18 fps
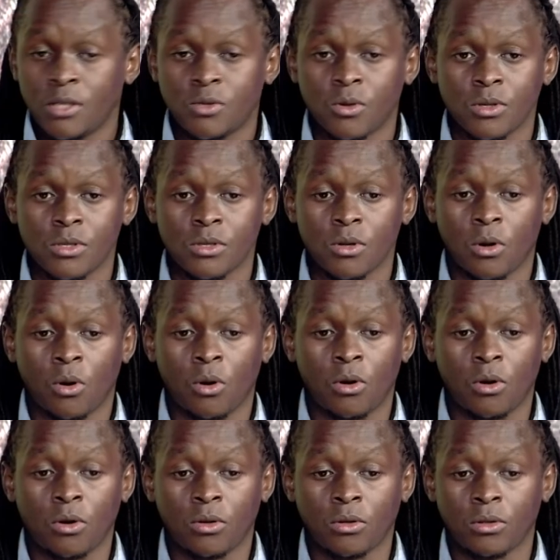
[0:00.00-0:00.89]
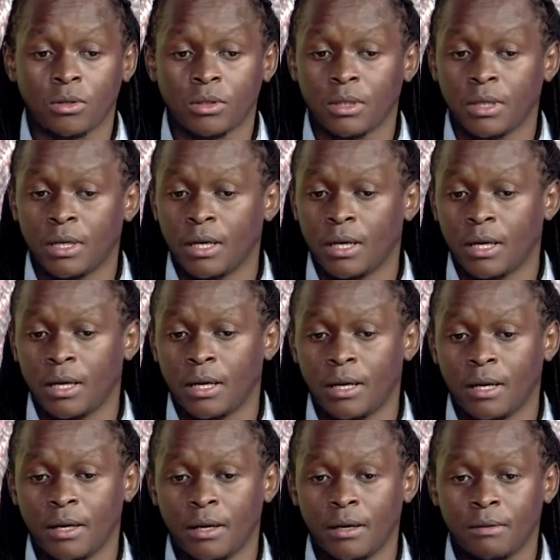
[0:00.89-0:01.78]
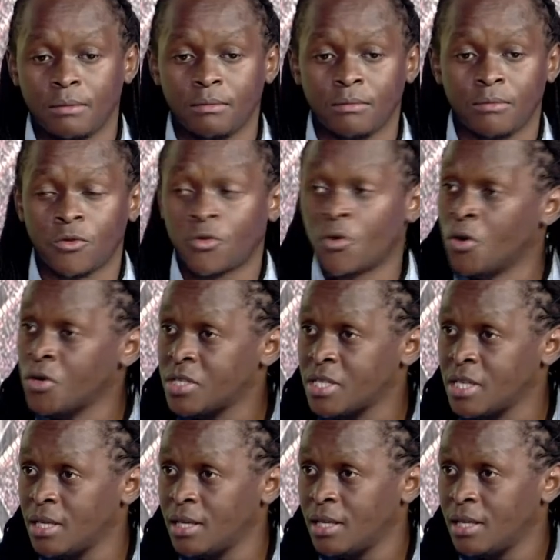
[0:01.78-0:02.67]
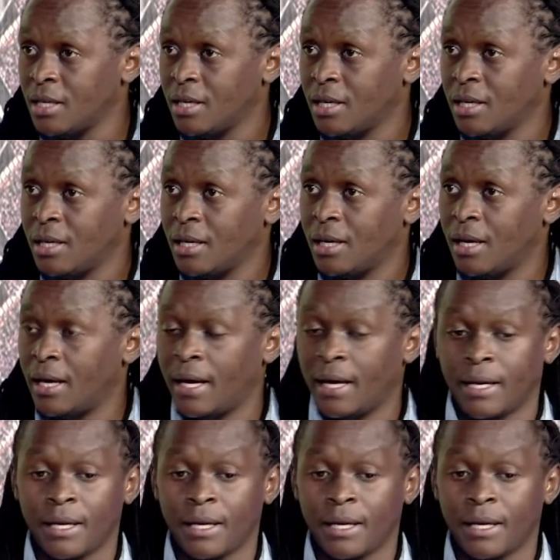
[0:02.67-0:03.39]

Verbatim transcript: it was all uh, rosy mm-hmm.